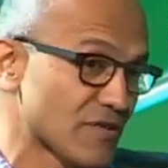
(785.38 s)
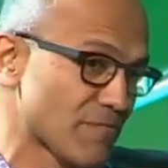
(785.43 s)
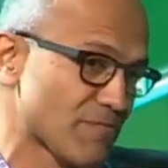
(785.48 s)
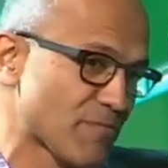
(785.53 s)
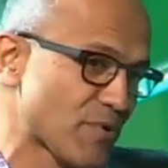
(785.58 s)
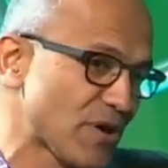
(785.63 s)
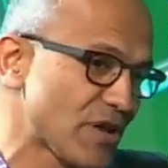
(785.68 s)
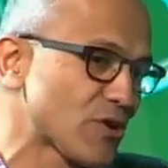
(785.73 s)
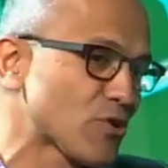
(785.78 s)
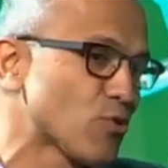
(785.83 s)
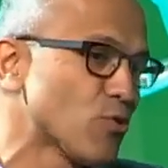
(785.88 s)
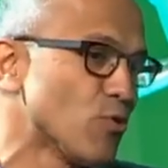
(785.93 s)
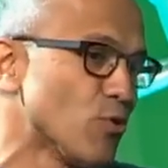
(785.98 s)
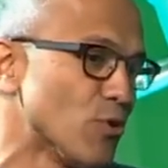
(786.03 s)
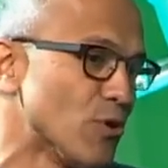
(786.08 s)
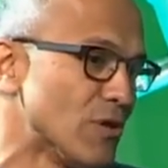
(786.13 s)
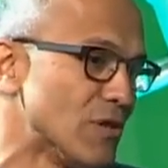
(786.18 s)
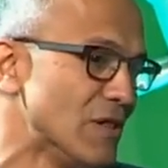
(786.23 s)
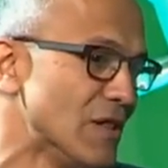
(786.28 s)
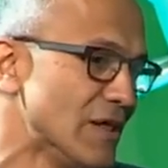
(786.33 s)
a pretty
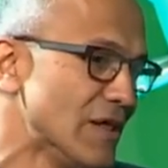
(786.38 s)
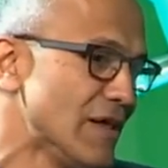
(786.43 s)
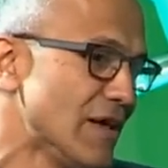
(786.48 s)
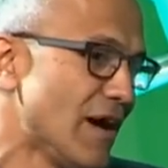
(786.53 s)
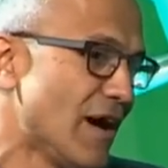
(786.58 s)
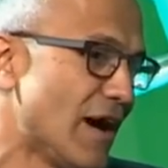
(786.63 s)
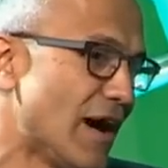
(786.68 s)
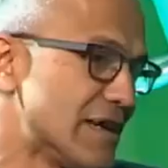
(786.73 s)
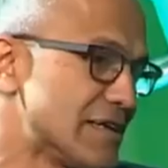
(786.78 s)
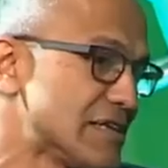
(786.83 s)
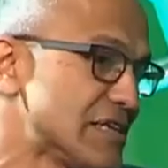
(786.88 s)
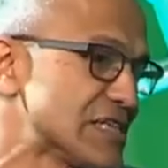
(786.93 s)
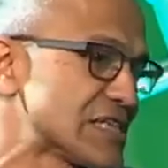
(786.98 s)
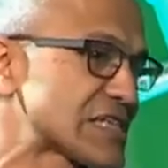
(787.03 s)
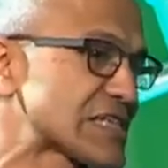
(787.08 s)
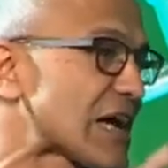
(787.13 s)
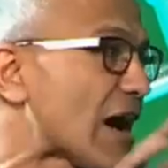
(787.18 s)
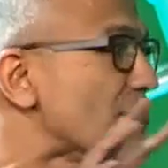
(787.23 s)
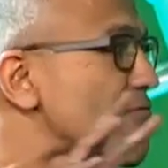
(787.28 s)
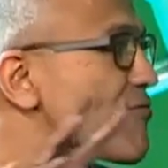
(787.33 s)
cool
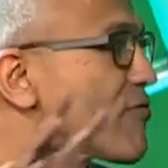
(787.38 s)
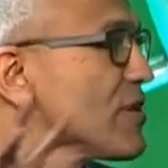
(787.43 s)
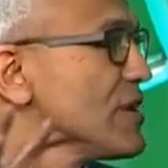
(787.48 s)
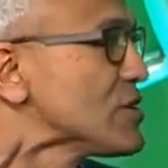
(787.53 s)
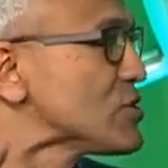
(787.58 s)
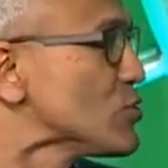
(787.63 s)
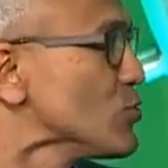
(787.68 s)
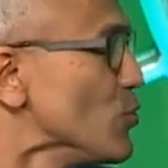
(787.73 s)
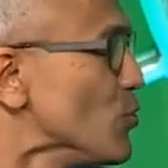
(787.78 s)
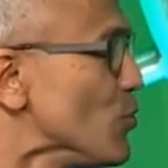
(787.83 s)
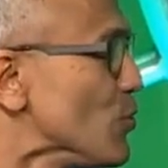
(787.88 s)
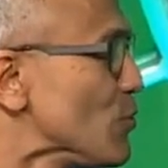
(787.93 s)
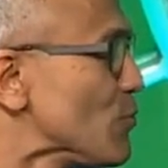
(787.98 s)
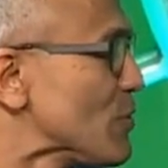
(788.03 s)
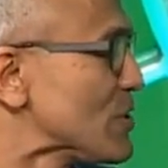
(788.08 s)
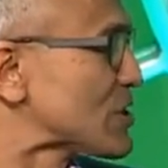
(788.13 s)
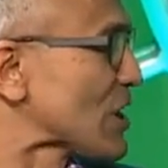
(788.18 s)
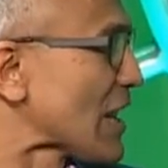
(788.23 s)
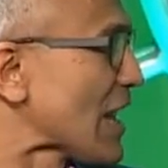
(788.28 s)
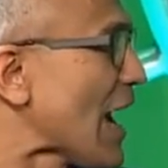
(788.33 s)
discovery tool,
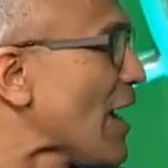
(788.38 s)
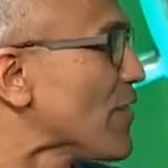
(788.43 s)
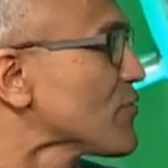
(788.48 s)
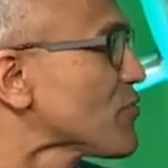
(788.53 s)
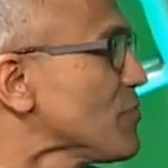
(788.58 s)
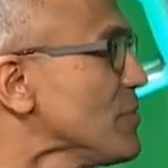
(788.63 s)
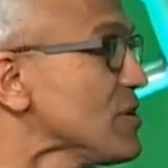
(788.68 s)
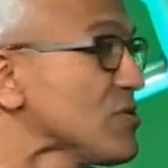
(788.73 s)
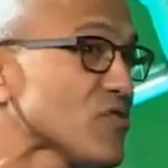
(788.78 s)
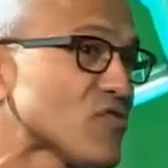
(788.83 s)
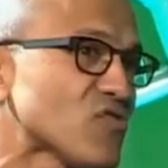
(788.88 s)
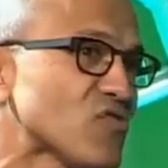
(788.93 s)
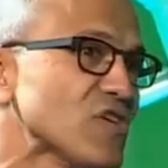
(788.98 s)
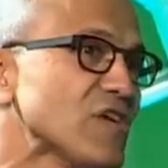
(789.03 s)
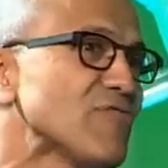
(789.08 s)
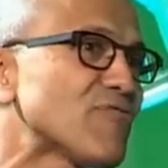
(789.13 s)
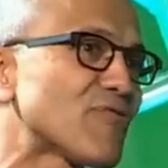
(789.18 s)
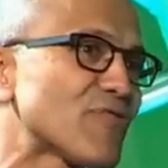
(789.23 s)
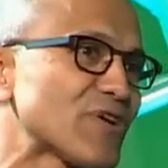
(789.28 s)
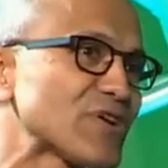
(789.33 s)
which allows me to see,
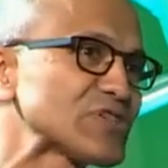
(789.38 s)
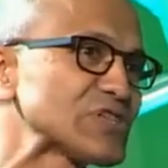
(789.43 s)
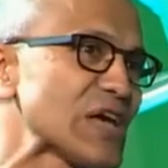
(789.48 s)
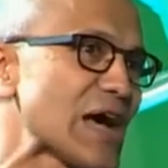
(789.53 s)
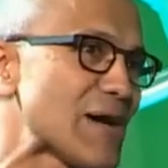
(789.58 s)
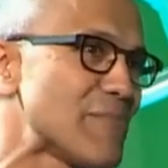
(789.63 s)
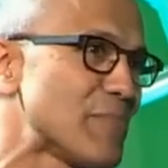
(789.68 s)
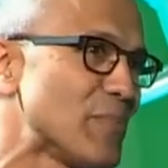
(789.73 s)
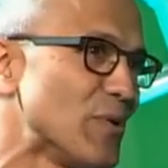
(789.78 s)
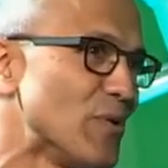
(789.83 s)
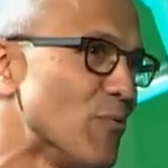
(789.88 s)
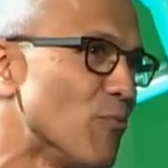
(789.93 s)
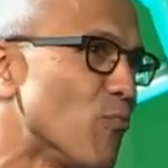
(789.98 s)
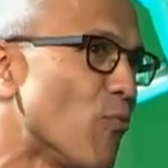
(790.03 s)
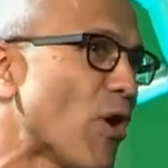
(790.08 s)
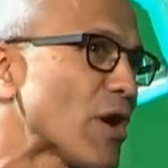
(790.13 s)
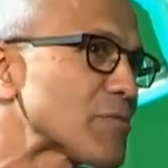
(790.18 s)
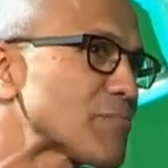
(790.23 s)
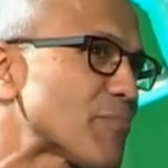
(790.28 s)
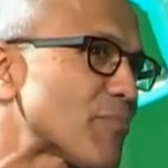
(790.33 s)
for example,
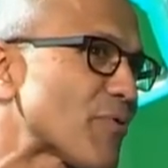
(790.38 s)
what